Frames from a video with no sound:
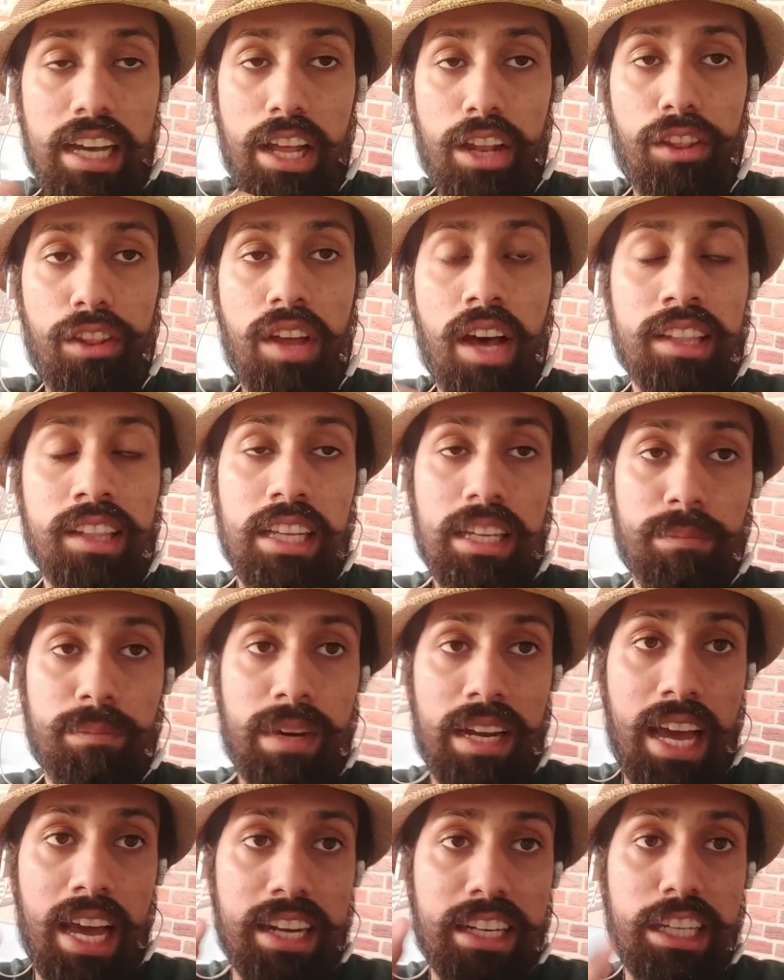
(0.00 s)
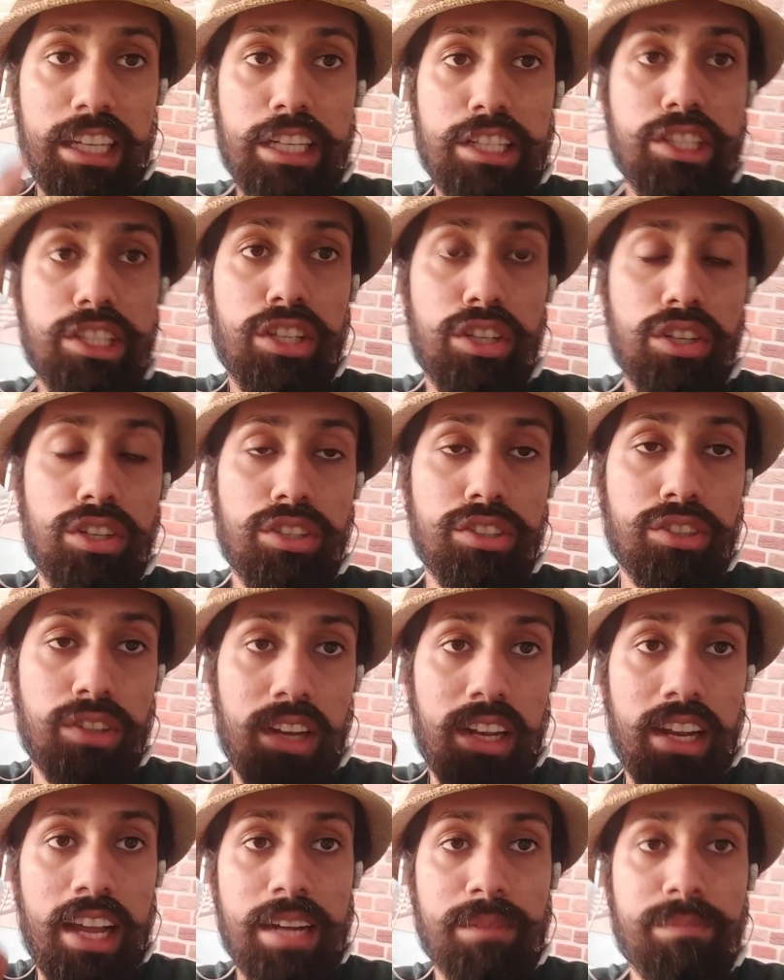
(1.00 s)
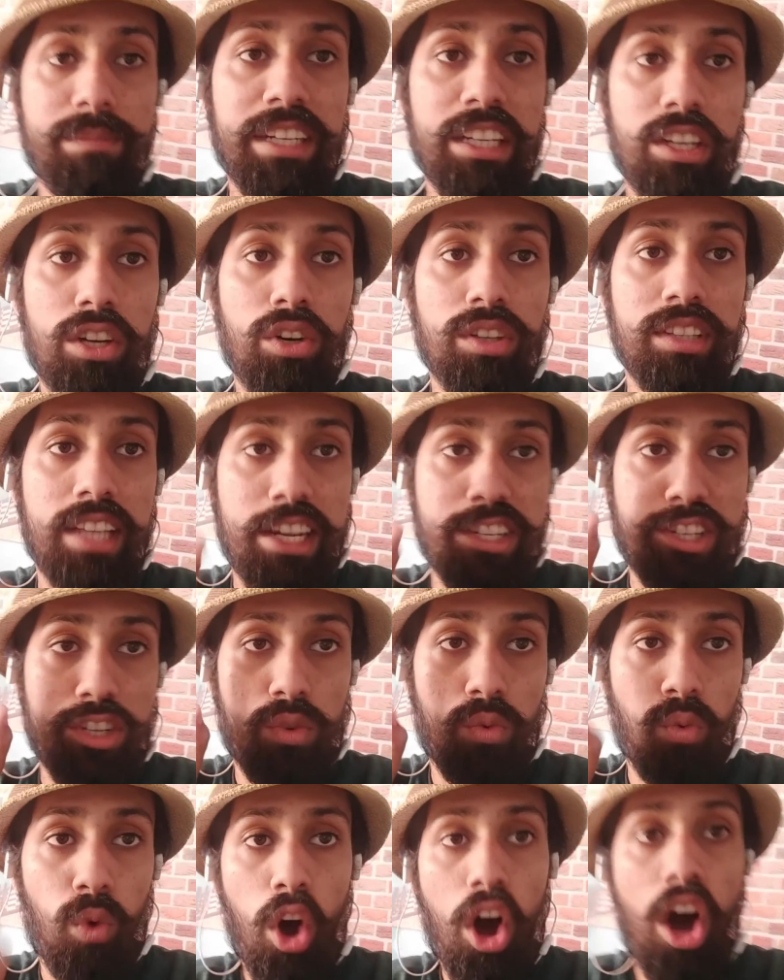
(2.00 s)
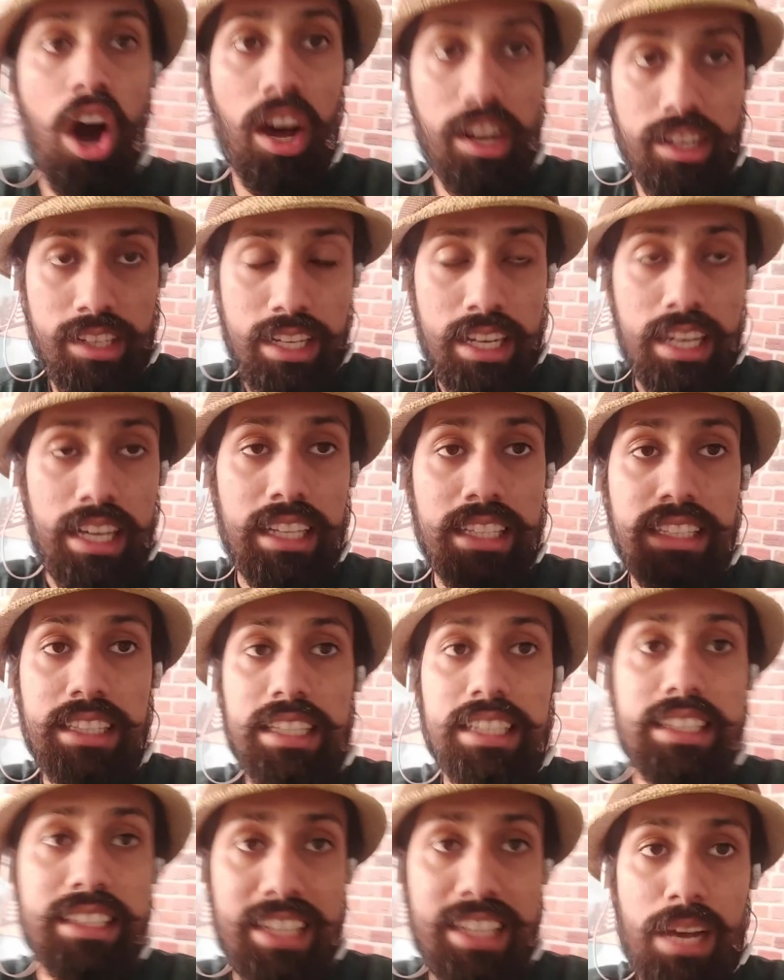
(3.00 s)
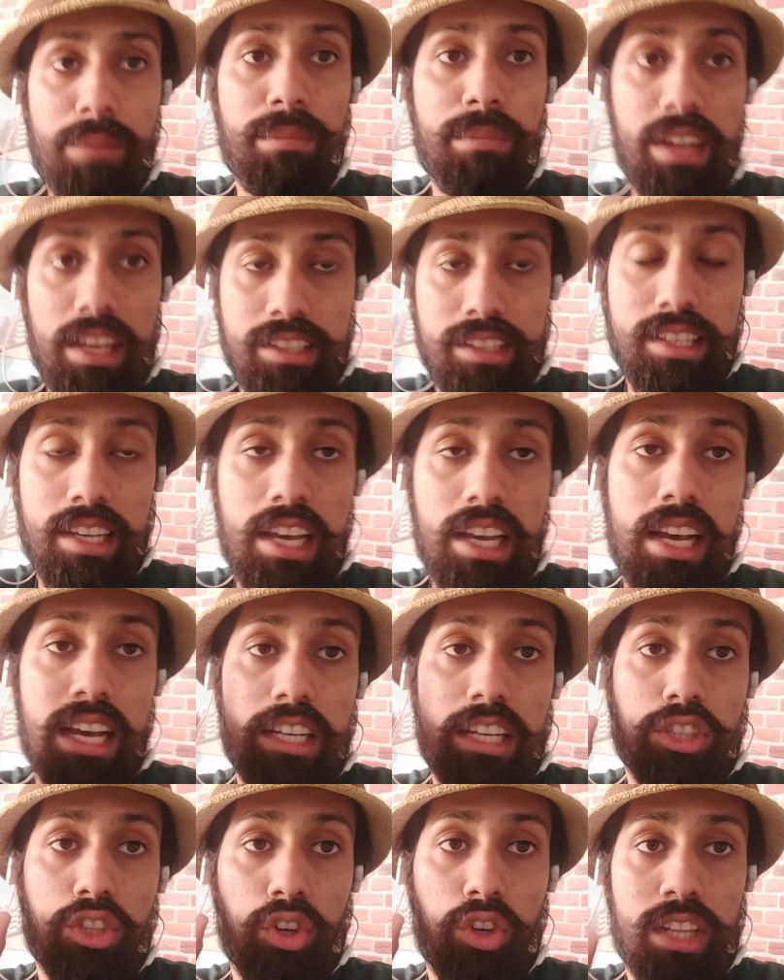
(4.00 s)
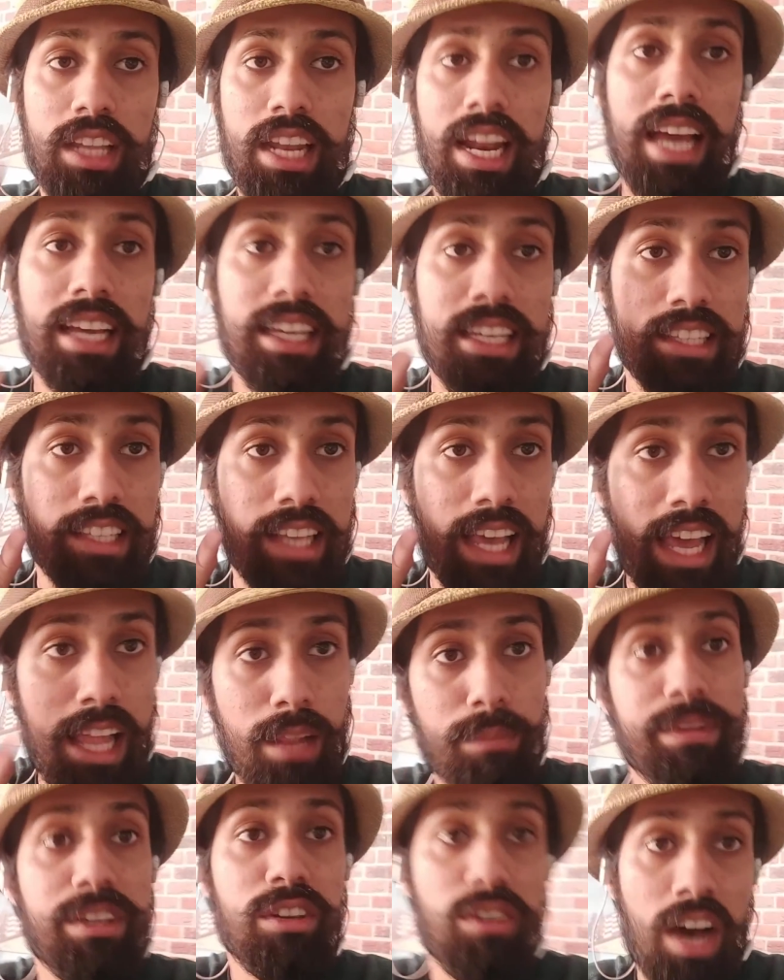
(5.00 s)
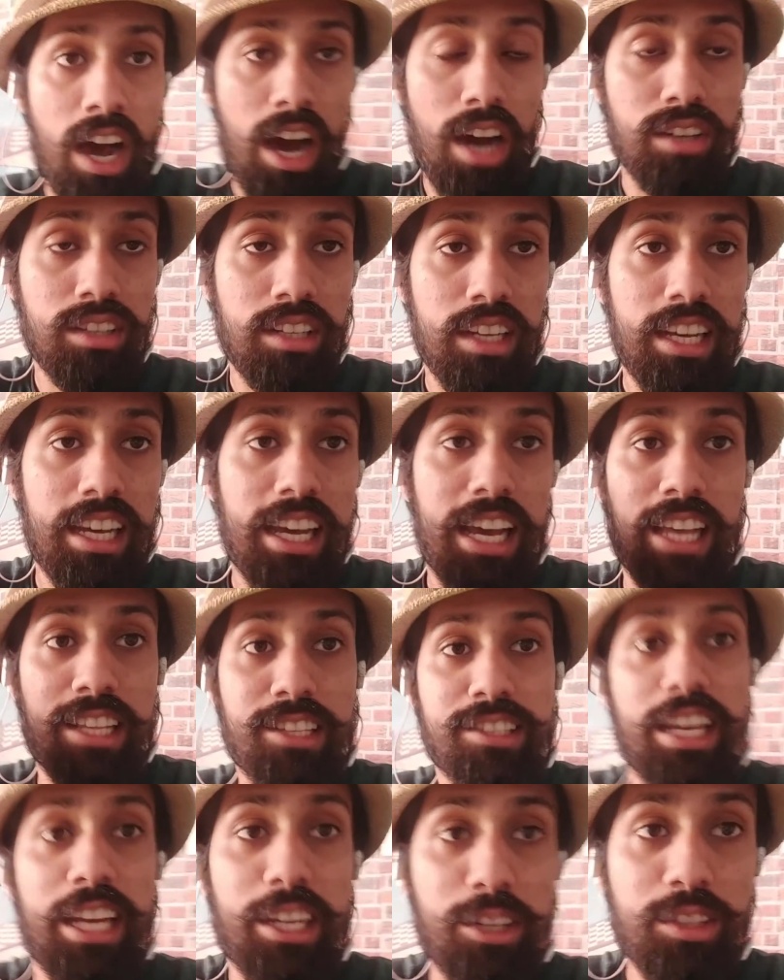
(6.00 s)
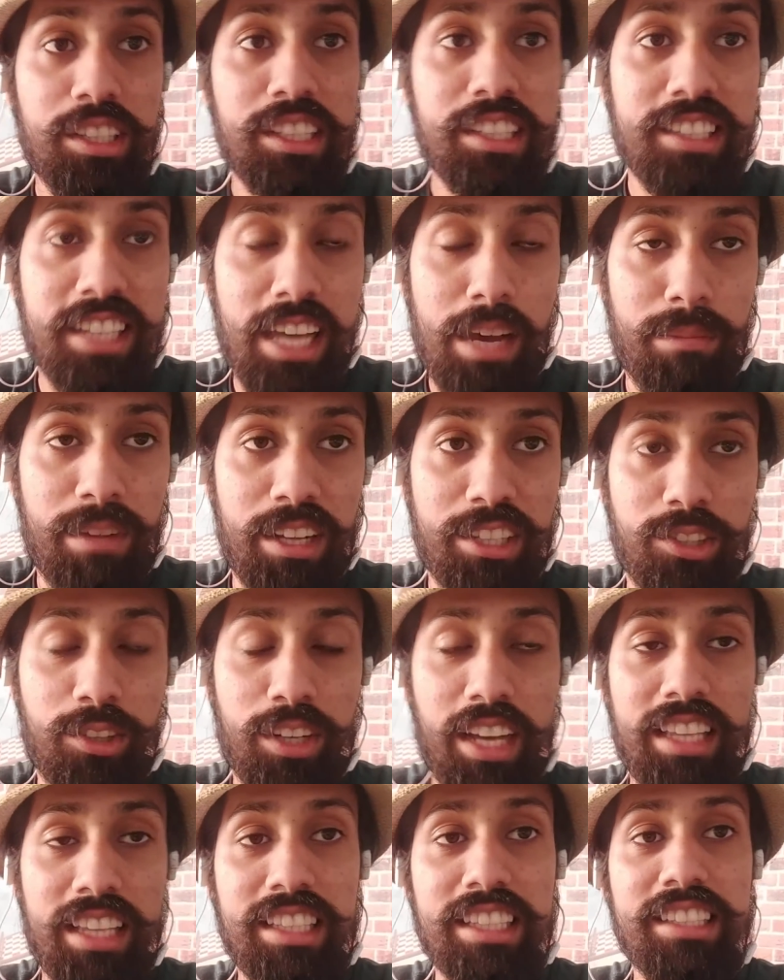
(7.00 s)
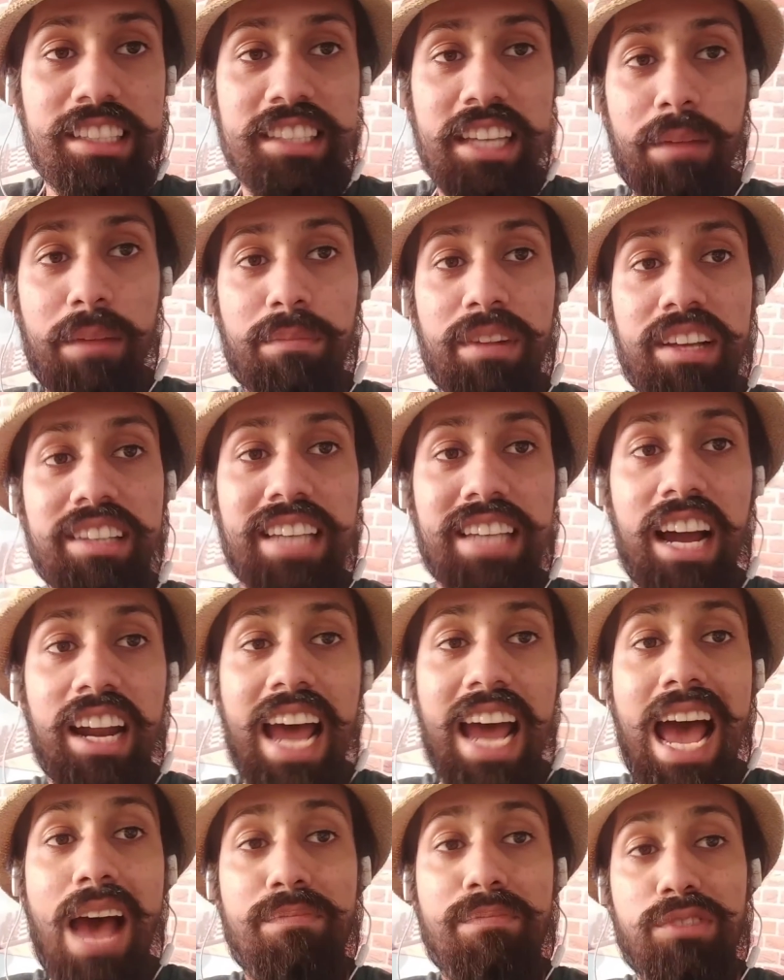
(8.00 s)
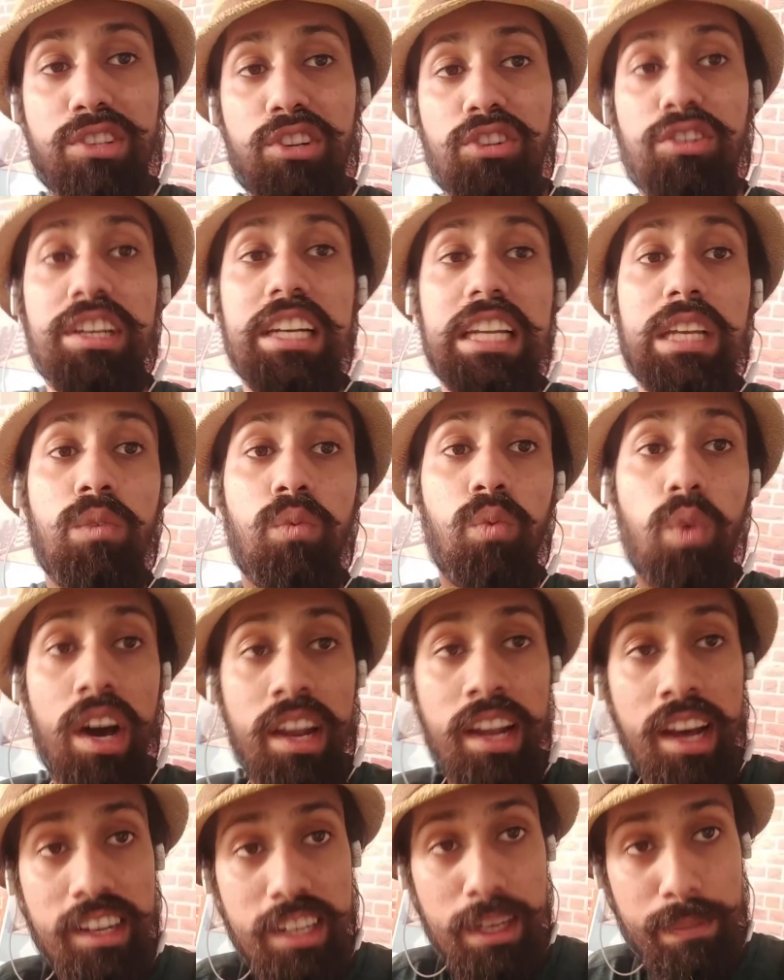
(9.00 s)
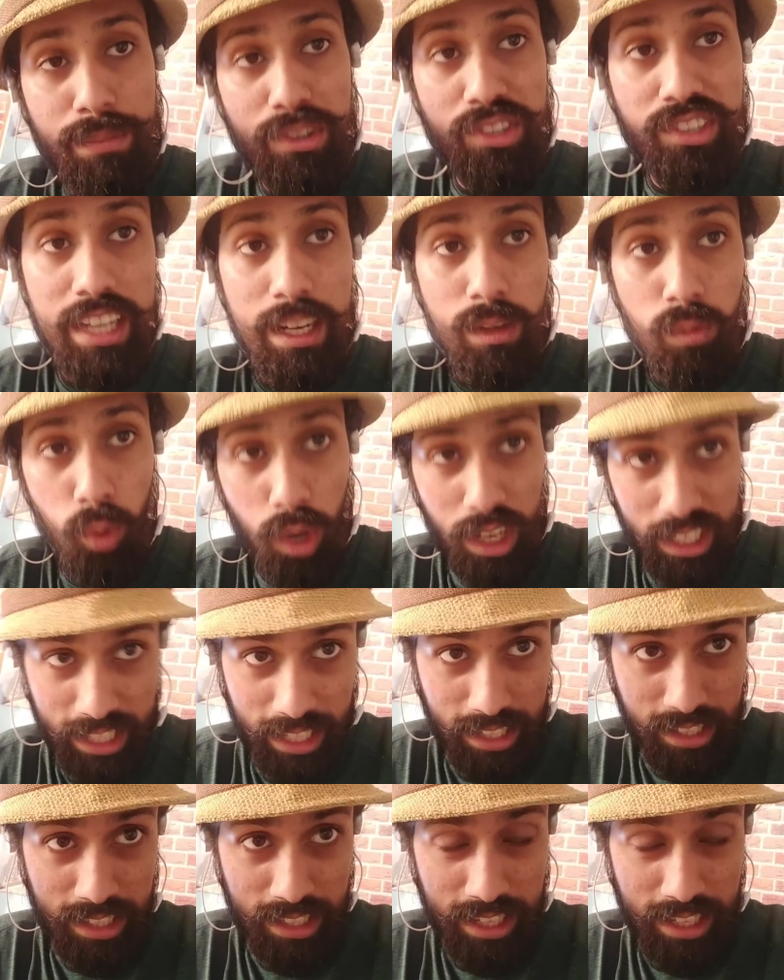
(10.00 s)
and nothing, but I need you to let me know that you want these templates so that I can help you out and send you these templates. Okay, these templates are absolutely 100% working.